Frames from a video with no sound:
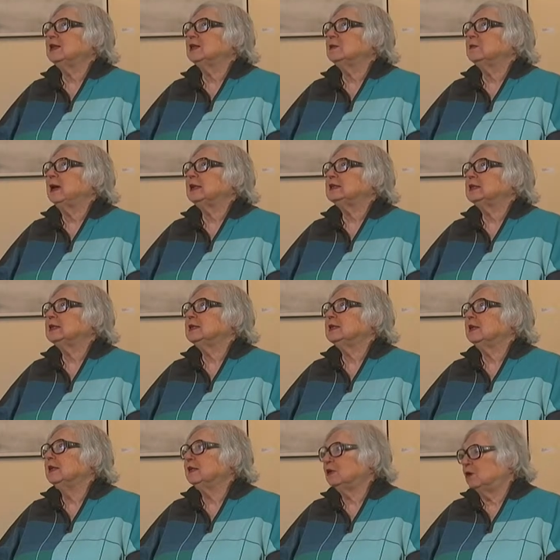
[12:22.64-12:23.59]
at the
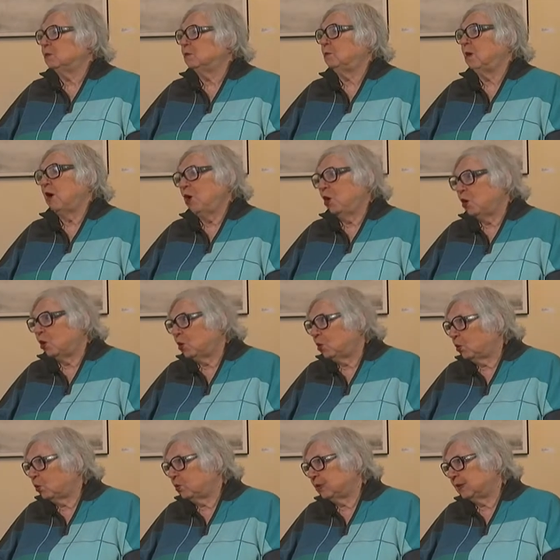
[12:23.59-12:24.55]
Bicentennial
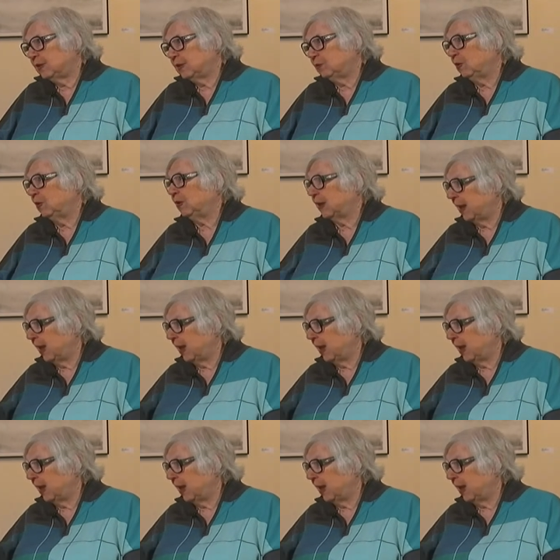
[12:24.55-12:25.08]
Mall, when, when they